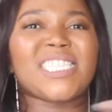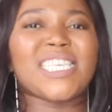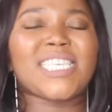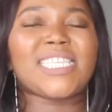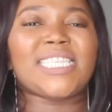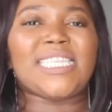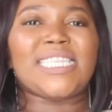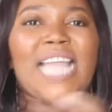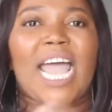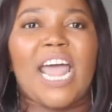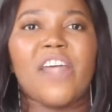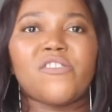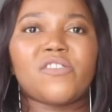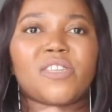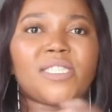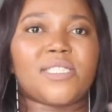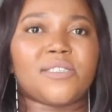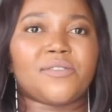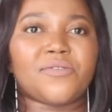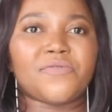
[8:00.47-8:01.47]
this
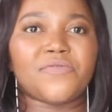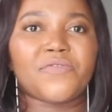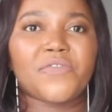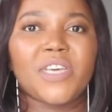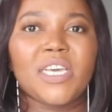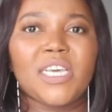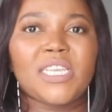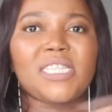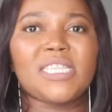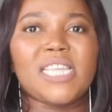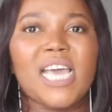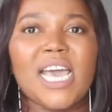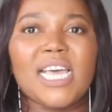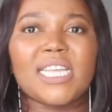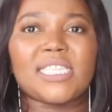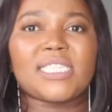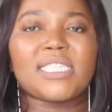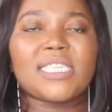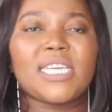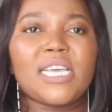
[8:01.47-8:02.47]
narrative
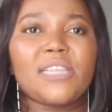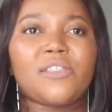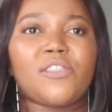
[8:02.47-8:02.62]
that